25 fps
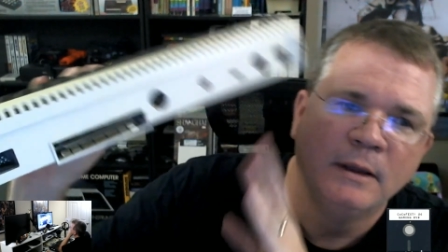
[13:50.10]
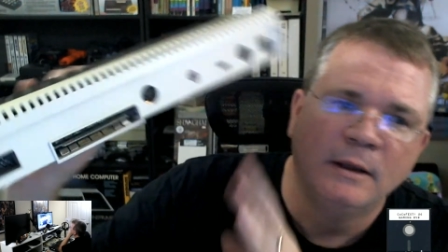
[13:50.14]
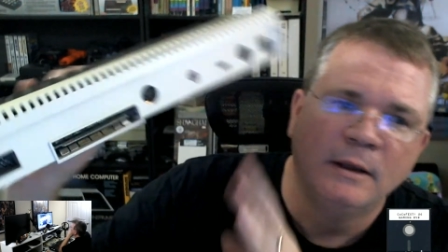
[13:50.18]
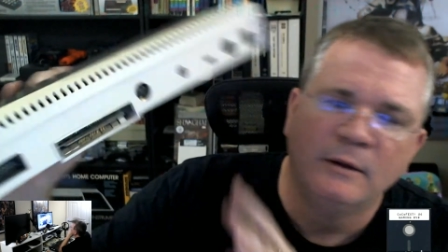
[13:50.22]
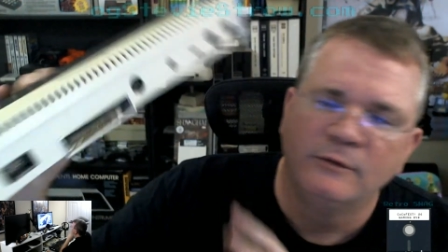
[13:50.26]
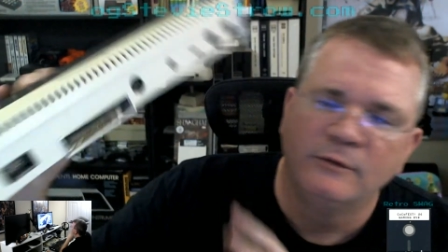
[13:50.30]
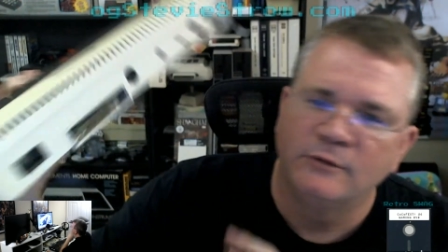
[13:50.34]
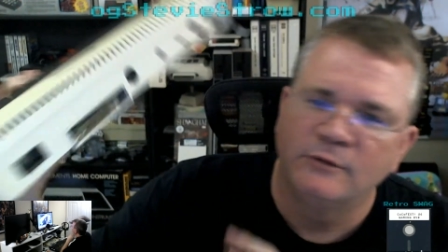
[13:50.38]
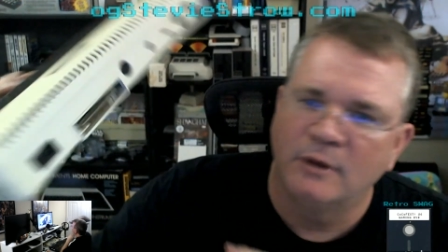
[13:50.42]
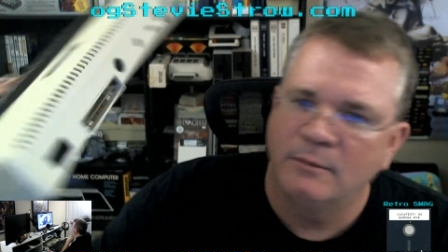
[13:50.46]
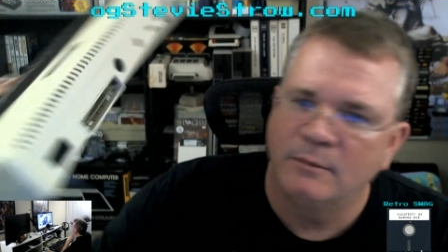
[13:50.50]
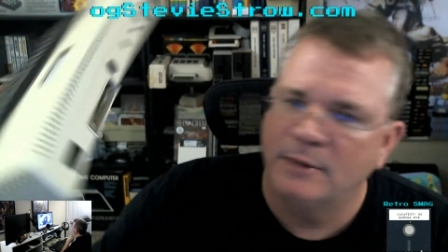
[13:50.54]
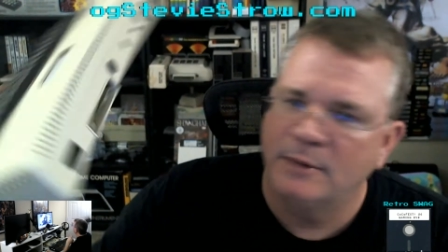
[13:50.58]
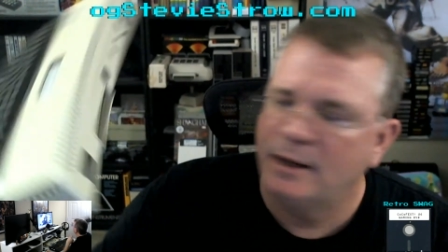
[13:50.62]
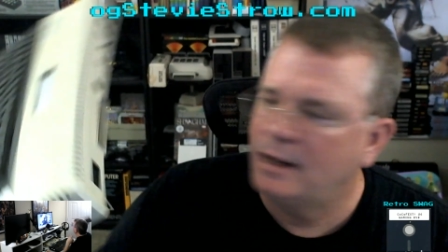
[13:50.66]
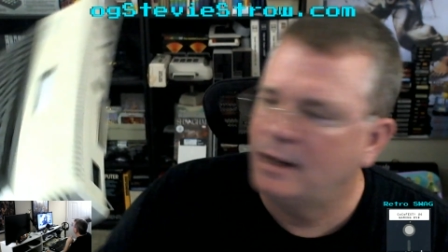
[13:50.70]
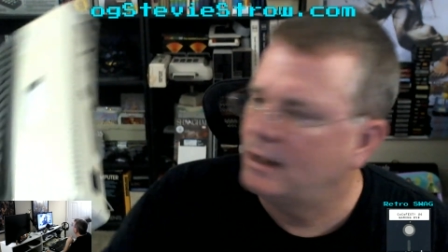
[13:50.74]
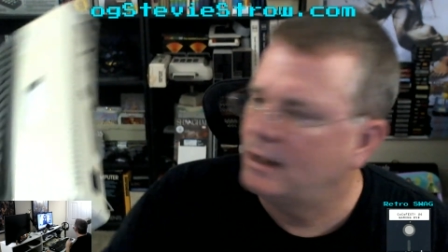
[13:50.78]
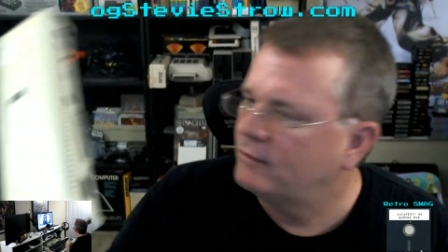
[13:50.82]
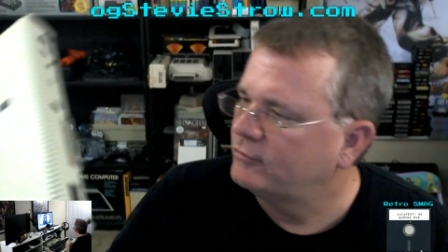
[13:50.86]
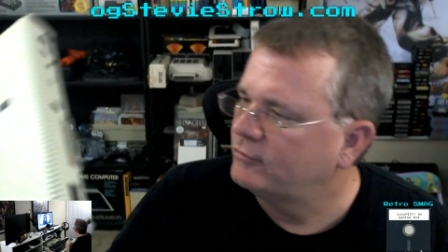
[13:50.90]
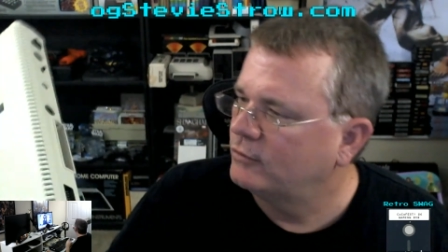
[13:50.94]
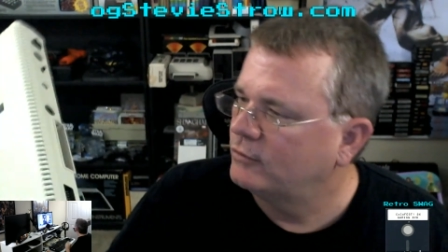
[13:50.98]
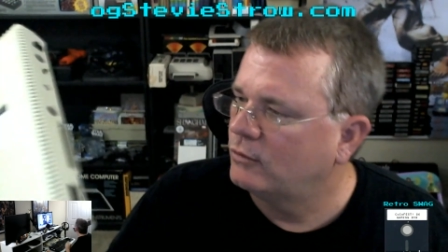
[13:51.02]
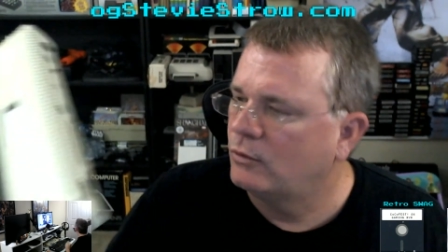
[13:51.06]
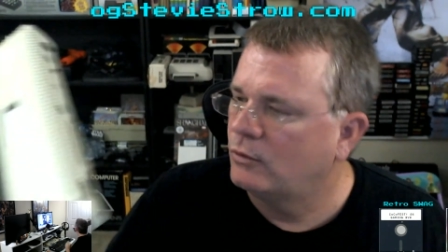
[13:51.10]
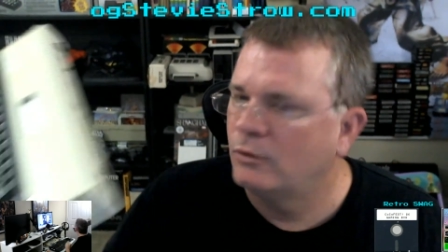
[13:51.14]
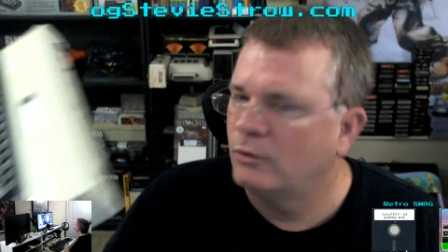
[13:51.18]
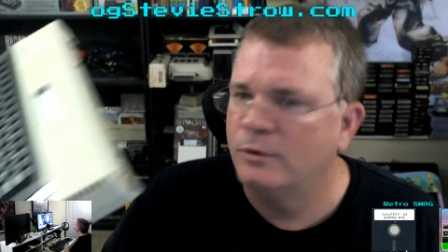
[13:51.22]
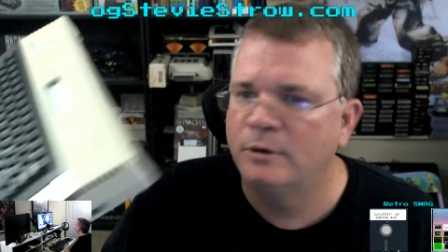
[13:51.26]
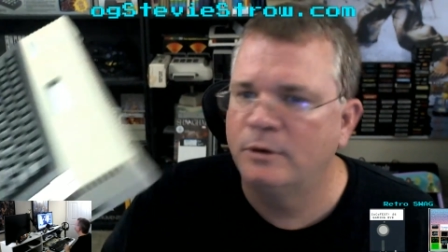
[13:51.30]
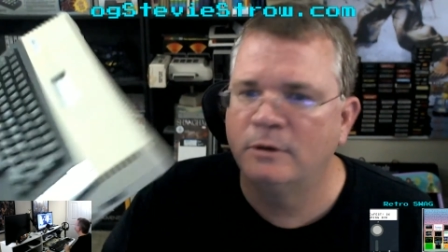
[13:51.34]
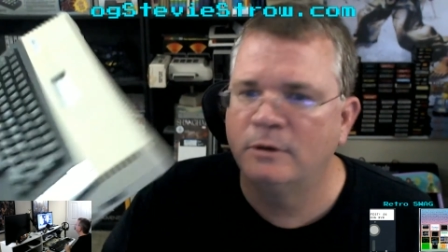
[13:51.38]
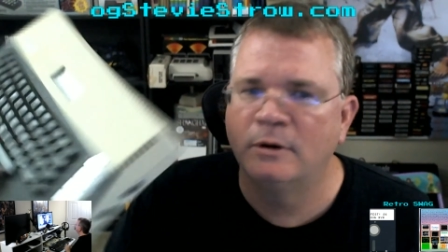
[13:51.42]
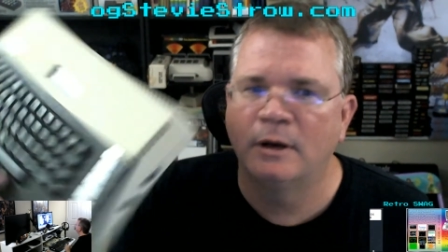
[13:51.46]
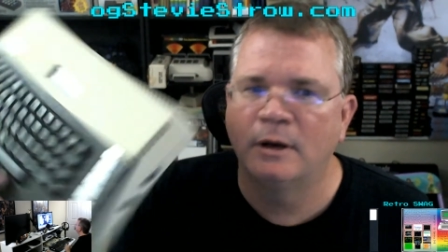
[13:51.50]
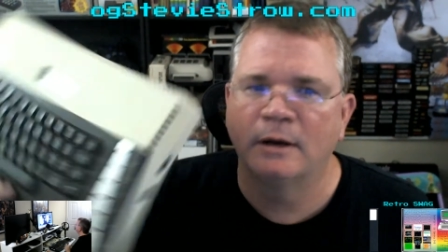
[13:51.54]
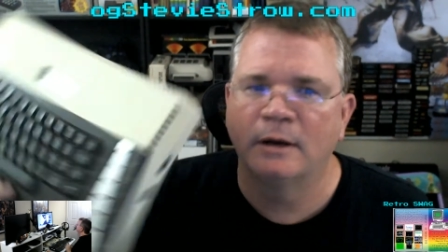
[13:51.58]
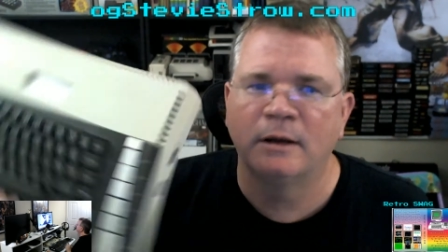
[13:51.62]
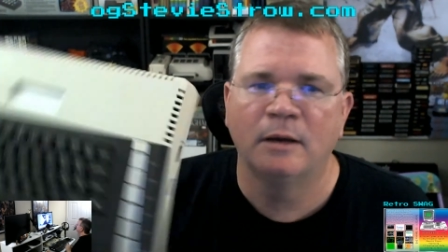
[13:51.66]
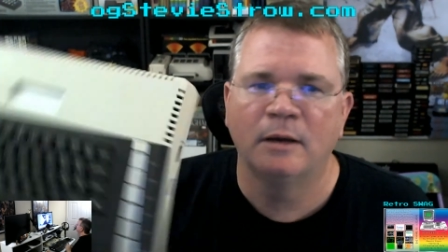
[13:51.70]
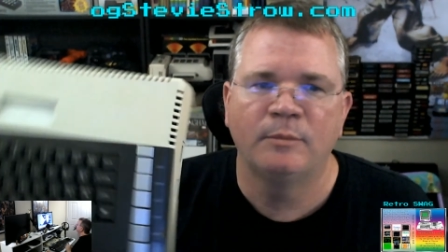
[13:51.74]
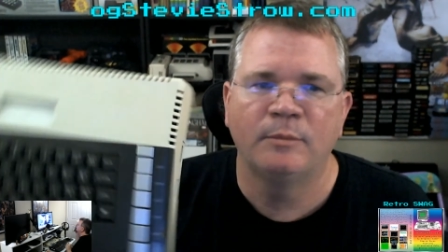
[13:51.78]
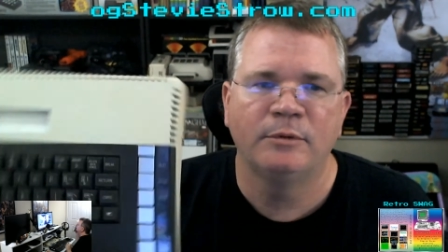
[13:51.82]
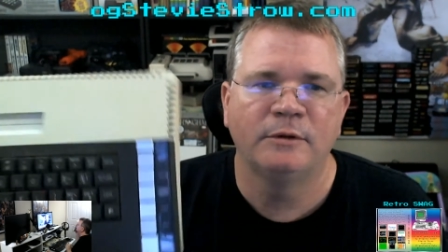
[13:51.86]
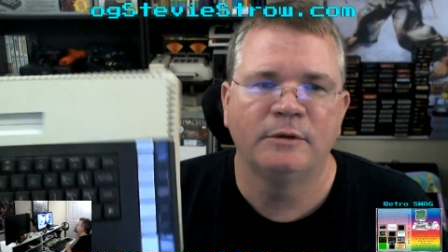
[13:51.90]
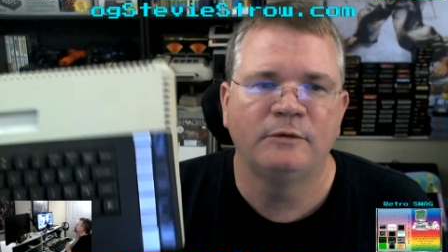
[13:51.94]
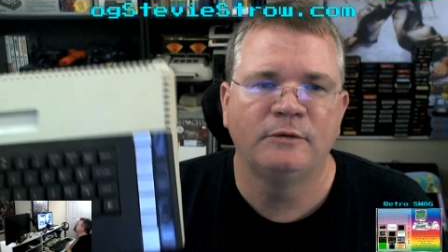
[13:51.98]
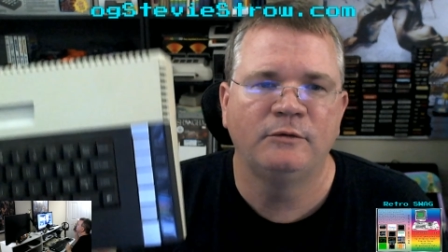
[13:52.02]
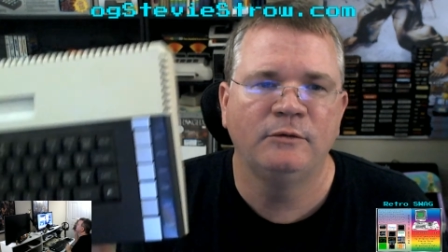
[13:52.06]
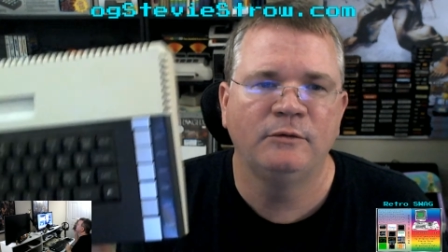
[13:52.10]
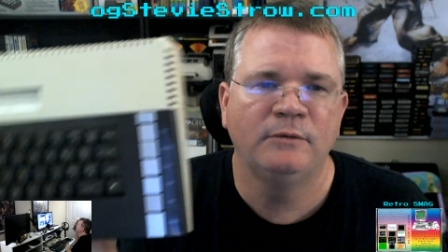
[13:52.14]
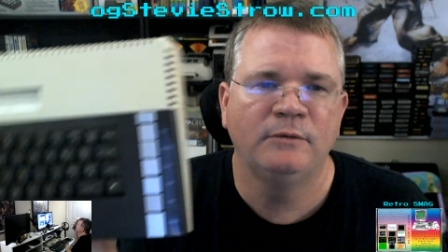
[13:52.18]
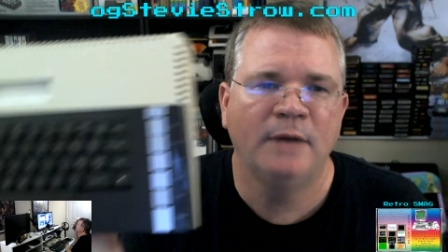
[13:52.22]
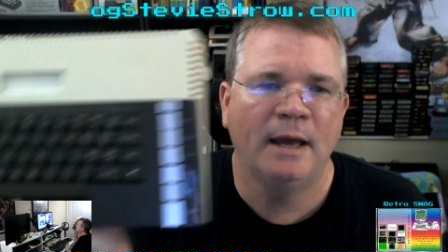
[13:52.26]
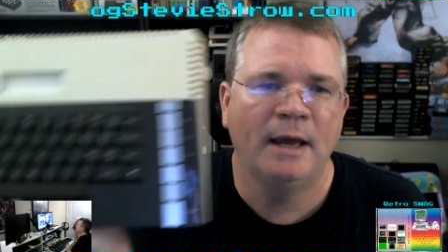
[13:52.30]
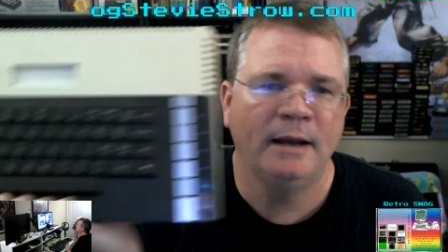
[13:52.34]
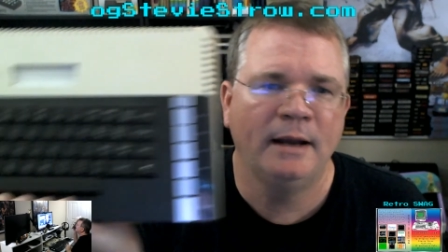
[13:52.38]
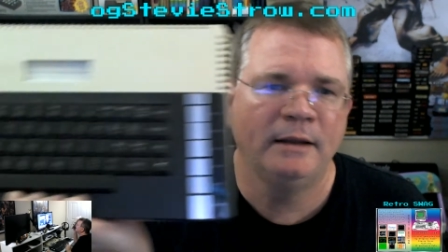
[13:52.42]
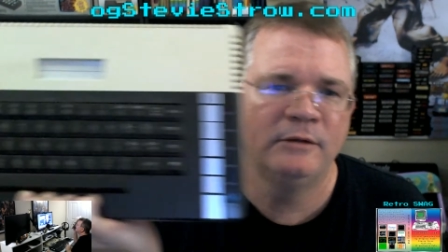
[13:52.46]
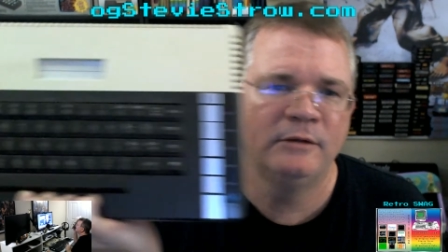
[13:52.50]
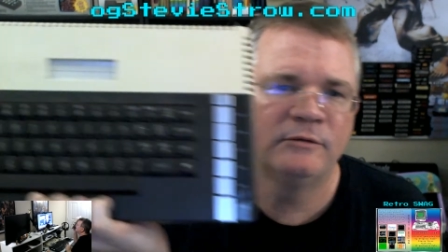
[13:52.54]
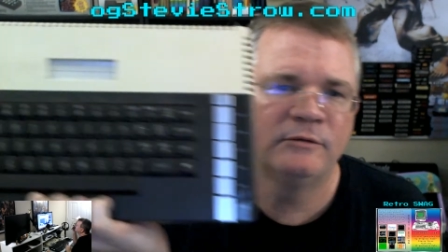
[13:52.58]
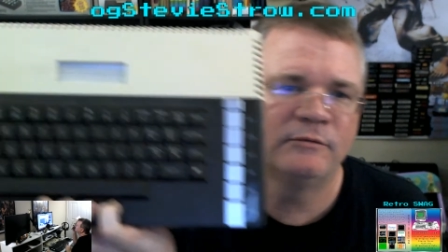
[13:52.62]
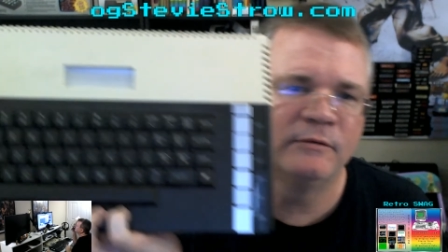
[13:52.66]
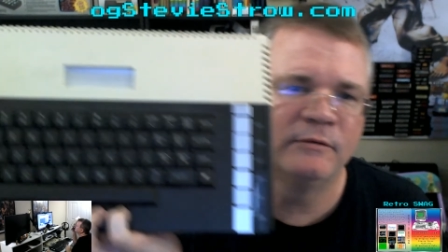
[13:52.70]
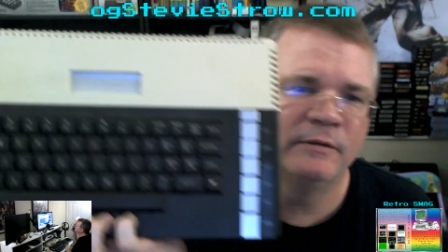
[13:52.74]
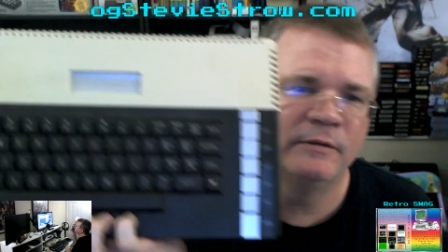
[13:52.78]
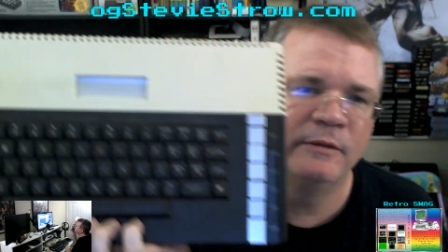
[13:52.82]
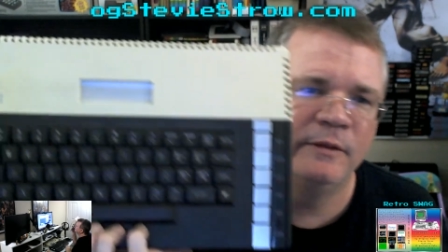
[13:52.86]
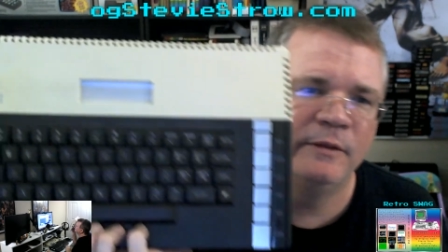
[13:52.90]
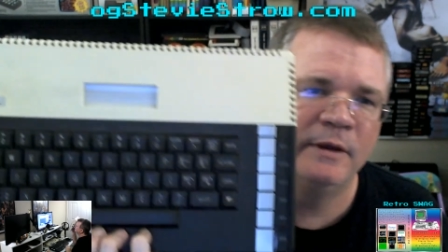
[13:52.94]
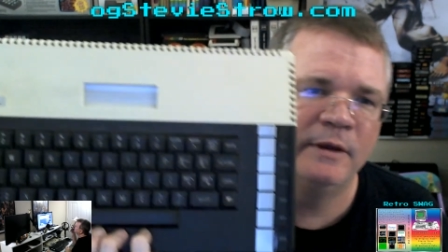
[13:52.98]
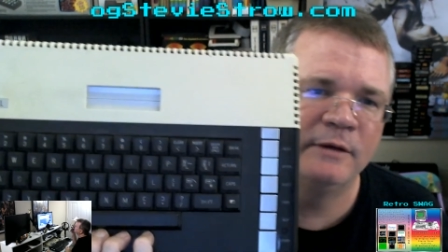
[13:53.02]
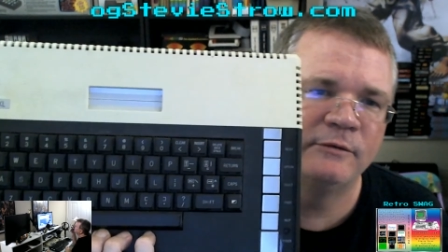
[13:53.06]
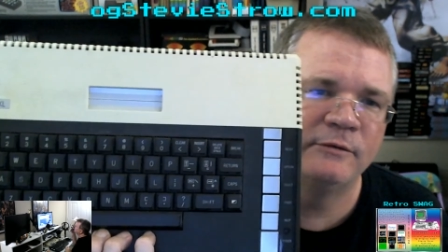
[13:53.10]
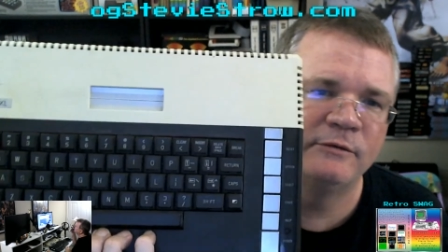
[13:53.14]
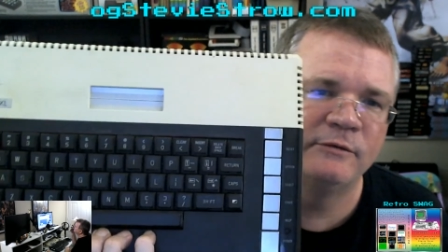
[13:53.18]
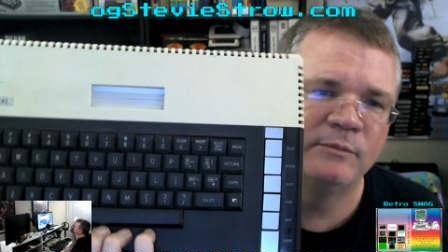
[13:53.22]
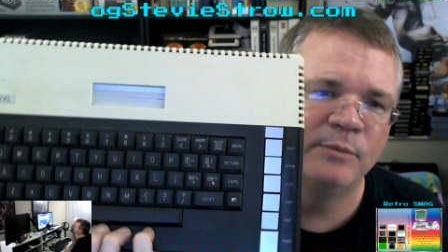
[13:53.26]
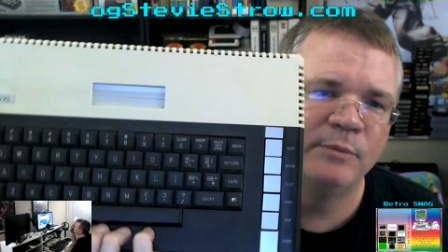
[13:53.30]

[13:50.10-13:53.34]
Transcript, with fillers: So I'm going to have to order a couple of doodaddies for this,